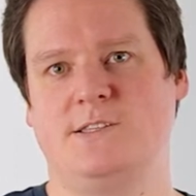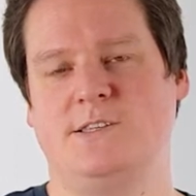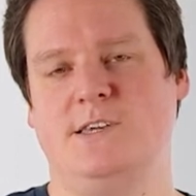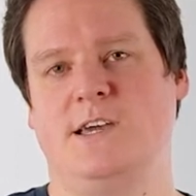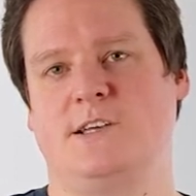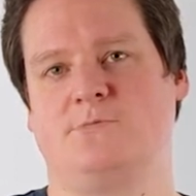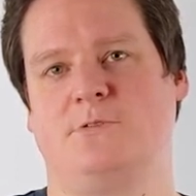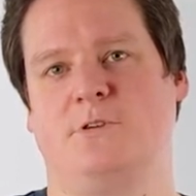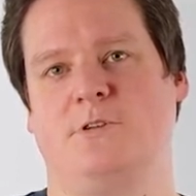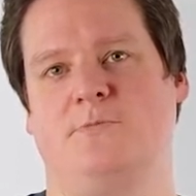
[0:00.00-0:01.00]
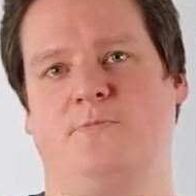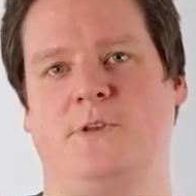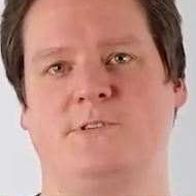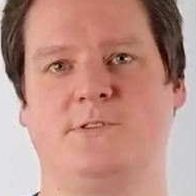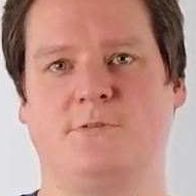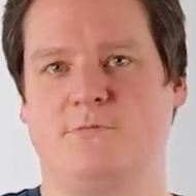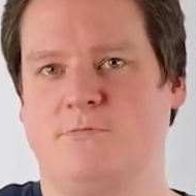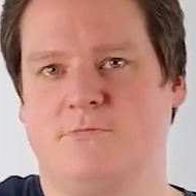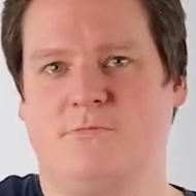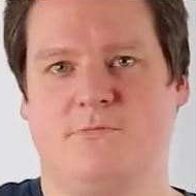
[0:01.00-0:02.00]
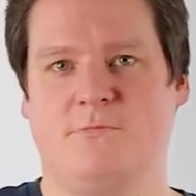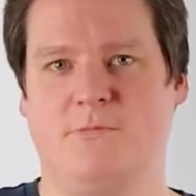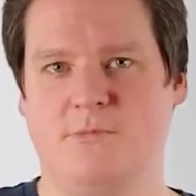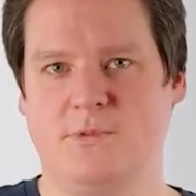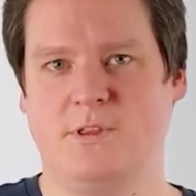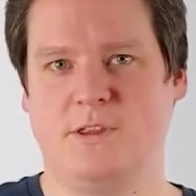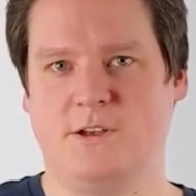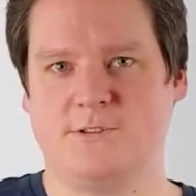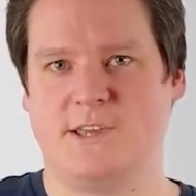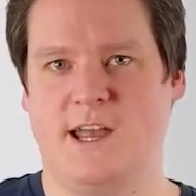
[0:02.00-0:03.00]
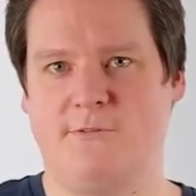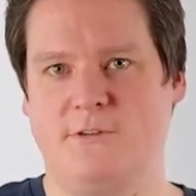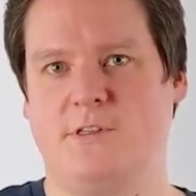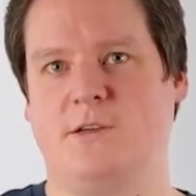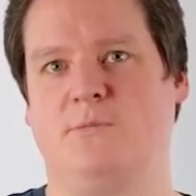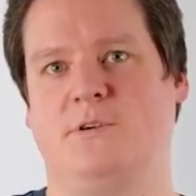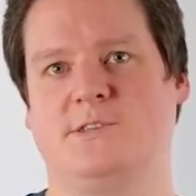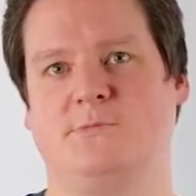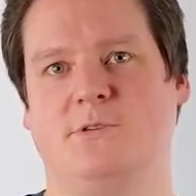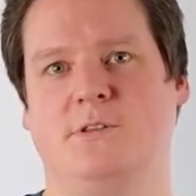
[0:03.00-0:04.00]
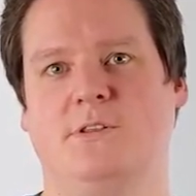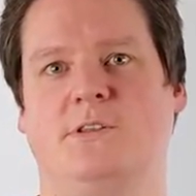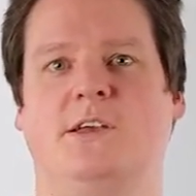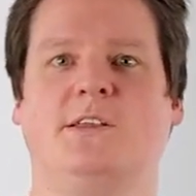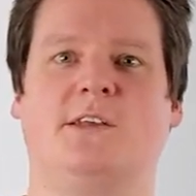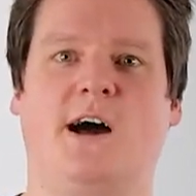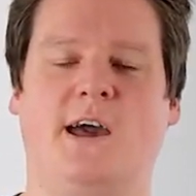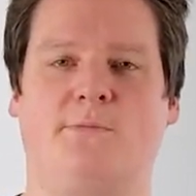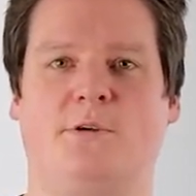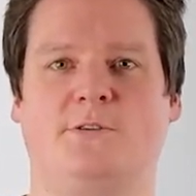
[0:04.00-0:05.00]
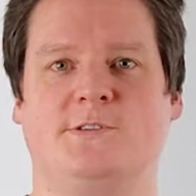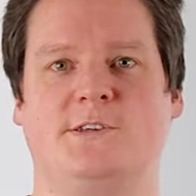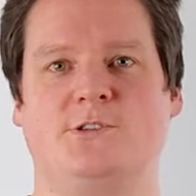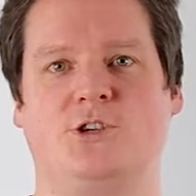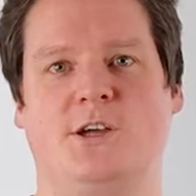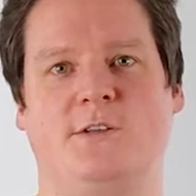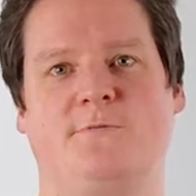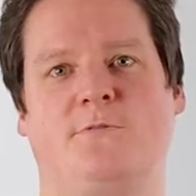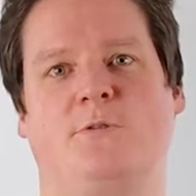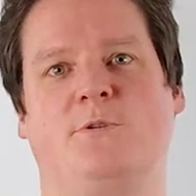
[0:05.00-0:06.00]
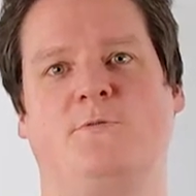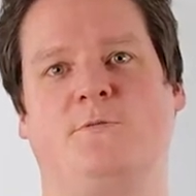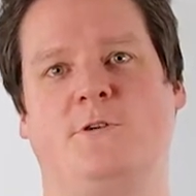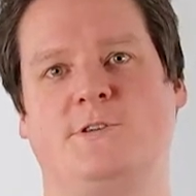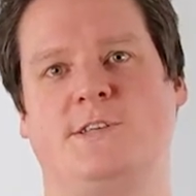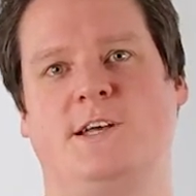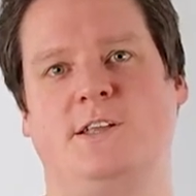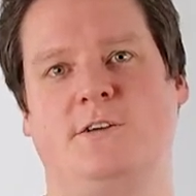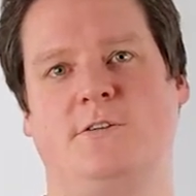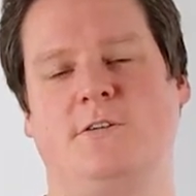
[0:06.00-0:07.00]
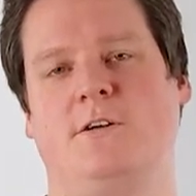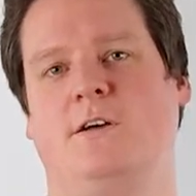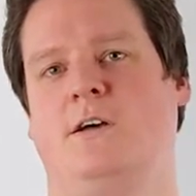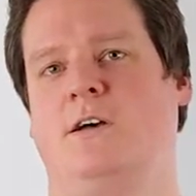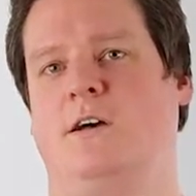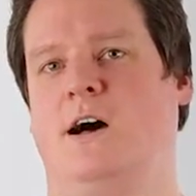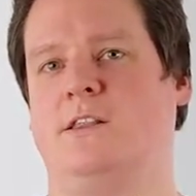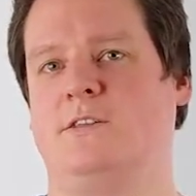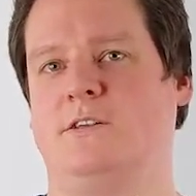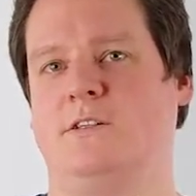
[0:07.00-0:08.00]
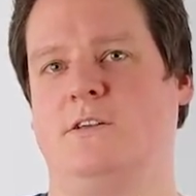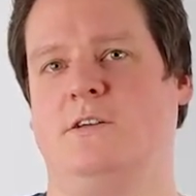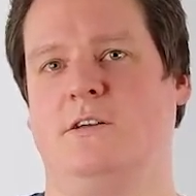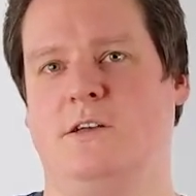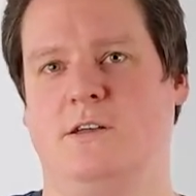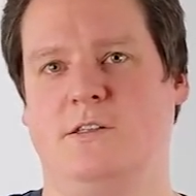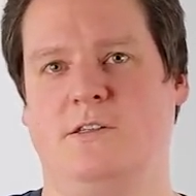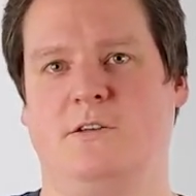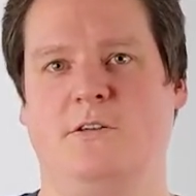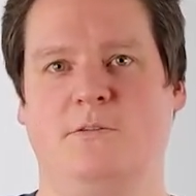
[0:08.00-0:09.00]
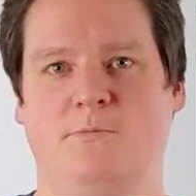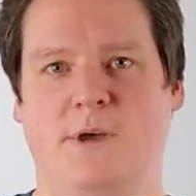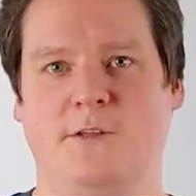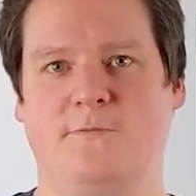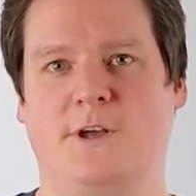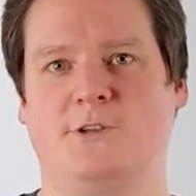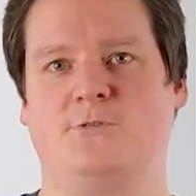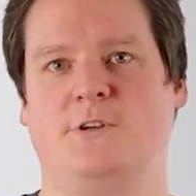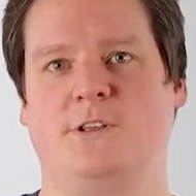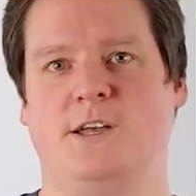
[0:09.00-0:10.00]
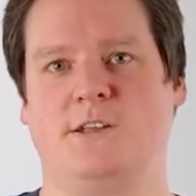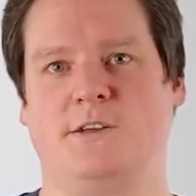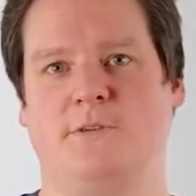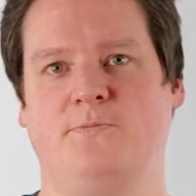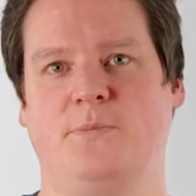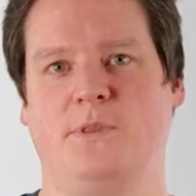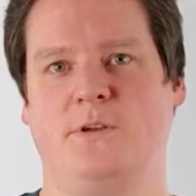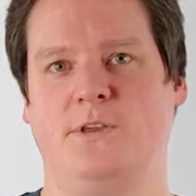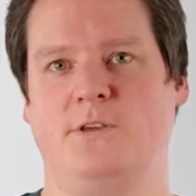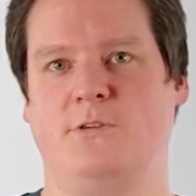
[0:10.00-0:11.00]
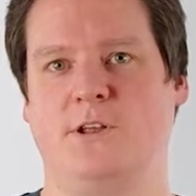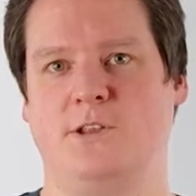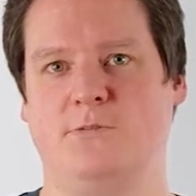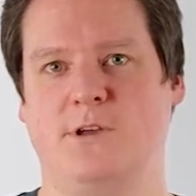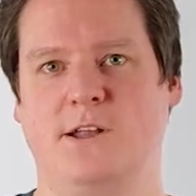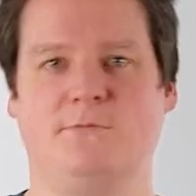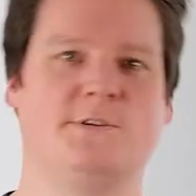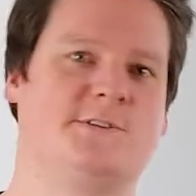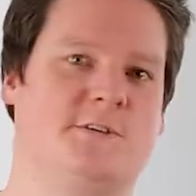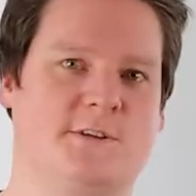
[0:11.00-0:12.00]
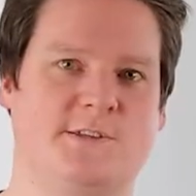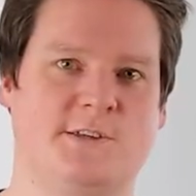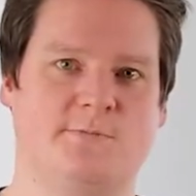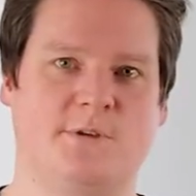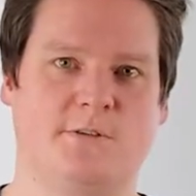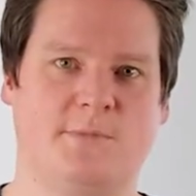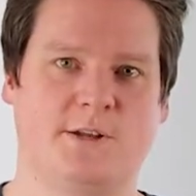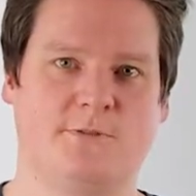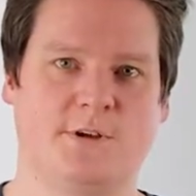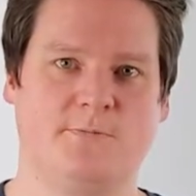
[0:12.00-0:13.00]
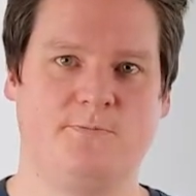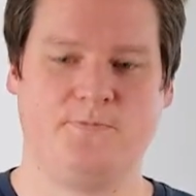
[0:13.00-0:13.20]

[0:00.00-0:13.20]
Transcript: and C export. So there's everything possible. The entire process chain from the first idea until the manufacturing data, you can do that with solid steel parametric.